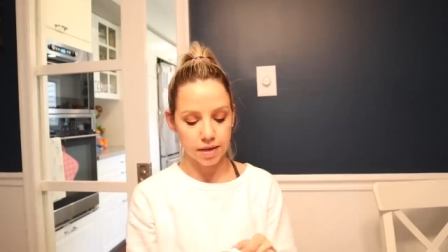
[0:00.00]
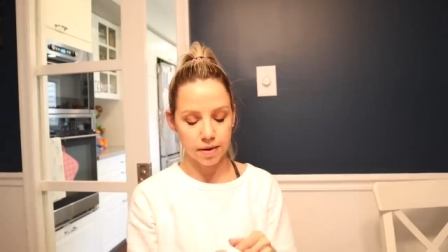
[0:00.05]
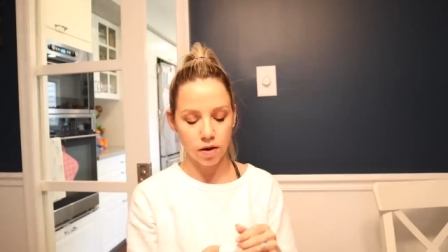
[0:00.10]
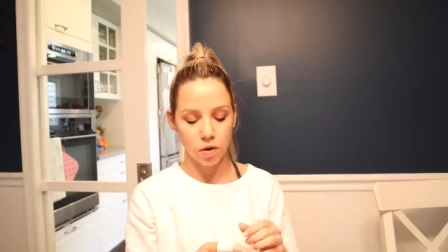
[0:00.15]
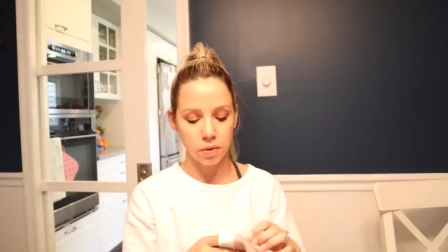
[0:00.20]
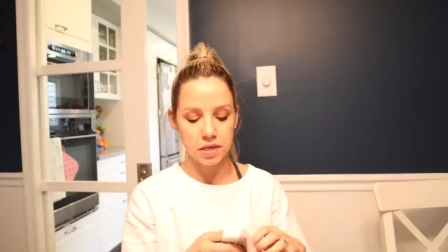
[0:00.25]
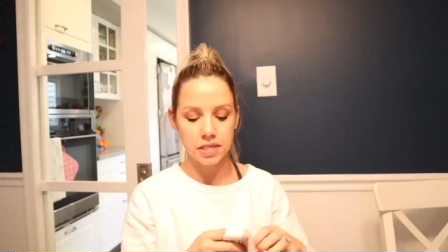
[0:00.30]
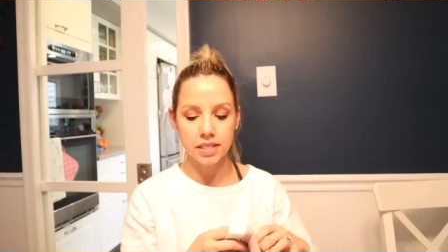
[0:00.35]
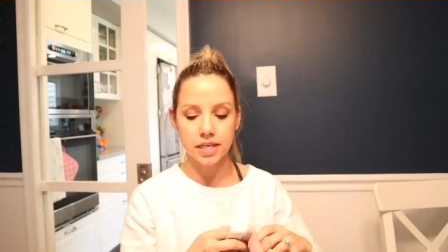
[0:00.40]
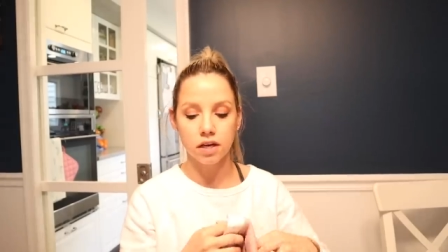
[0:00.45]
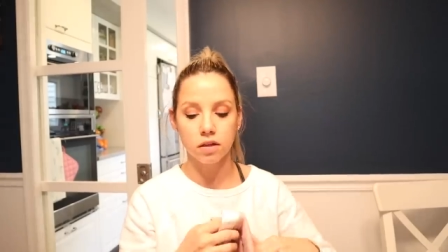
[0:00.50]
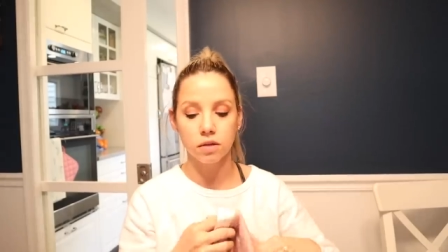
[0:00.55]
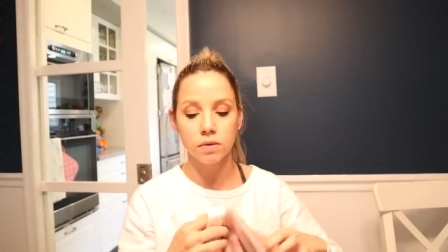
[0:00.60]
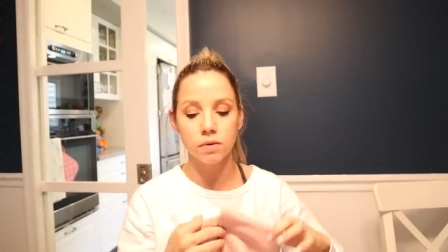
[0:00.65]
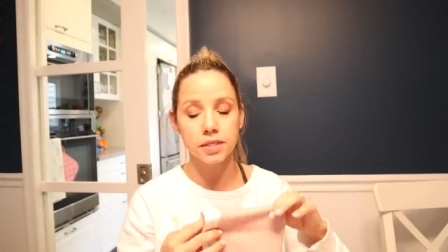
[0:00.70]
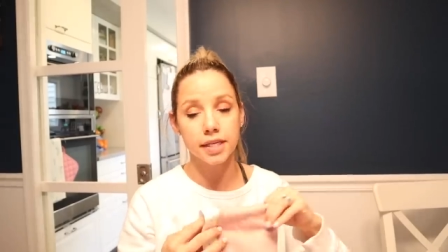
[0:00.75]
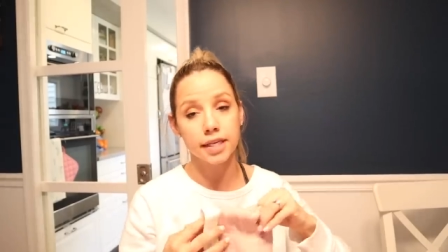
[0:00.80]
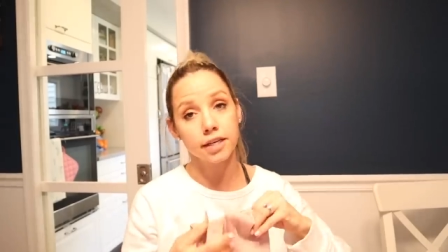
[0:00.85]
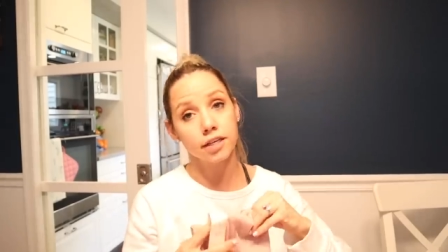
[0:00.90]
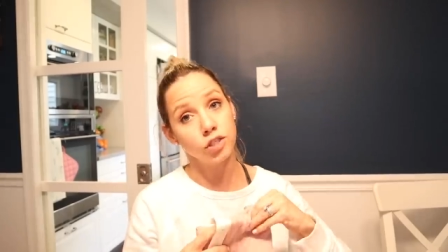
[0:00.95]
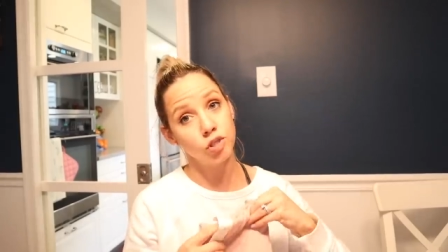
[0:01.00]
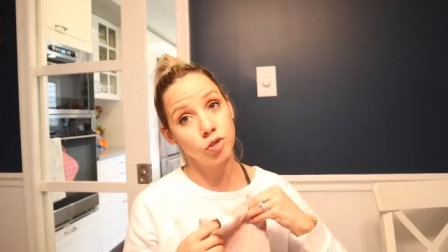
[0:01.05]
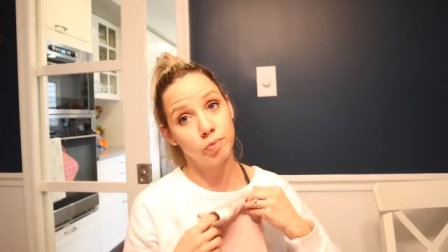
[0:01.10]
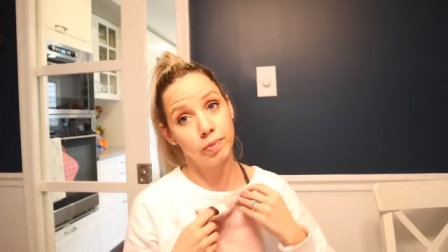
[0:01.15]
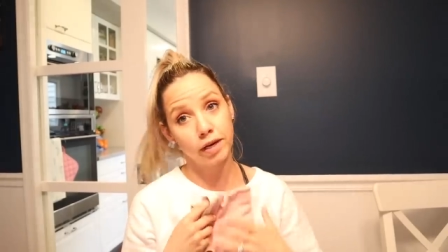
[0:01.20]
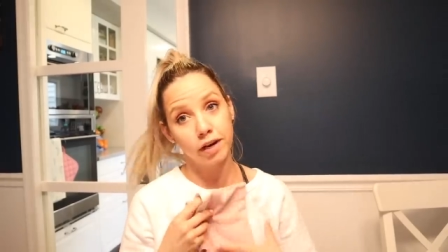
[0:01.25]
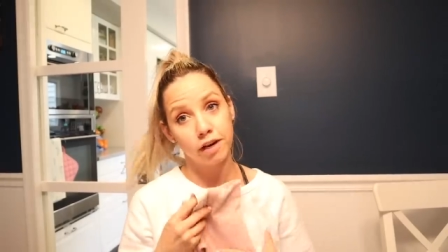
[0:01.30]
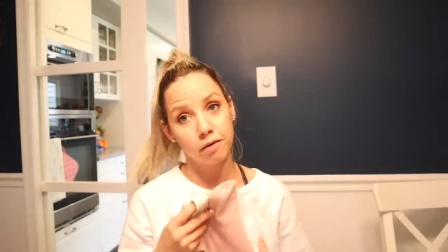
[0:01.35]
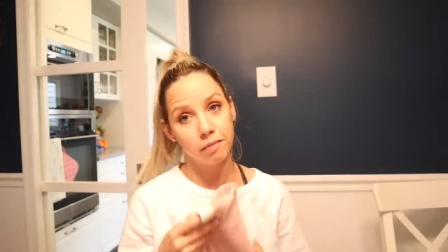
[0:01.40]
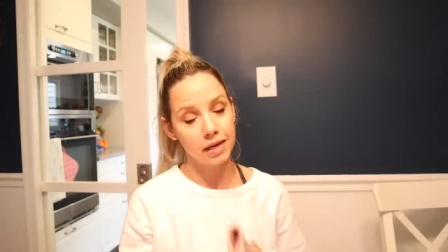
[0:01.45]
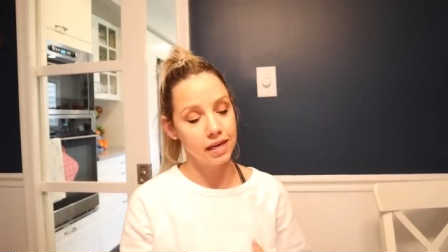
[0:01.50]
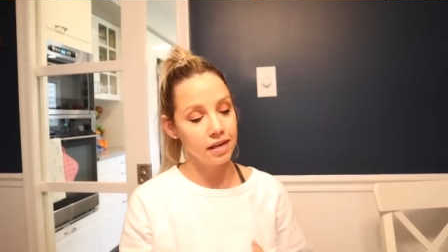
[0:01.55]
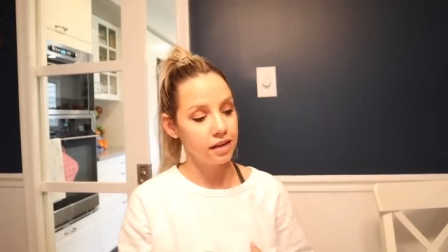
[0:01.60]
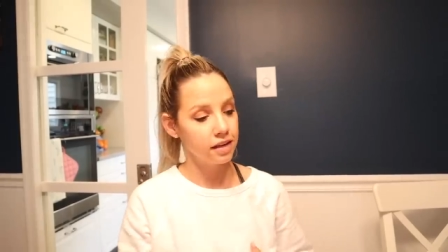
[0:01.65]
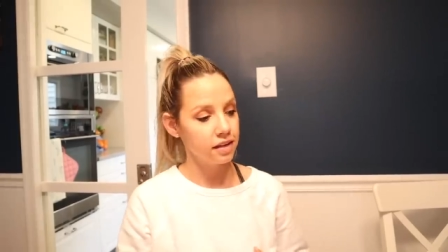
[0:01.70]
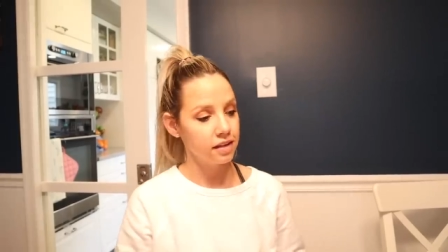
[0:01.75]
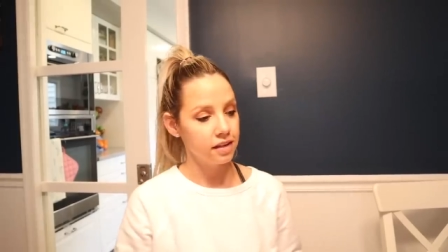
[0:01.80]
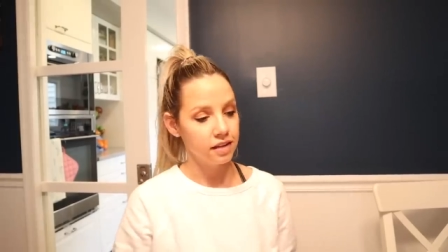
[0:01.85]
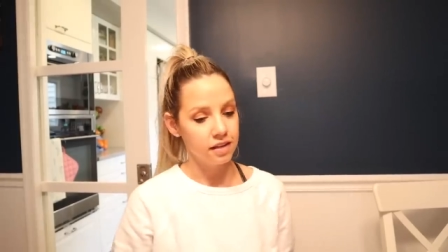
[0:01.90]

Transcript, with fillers: I always get clothes that are too big on me.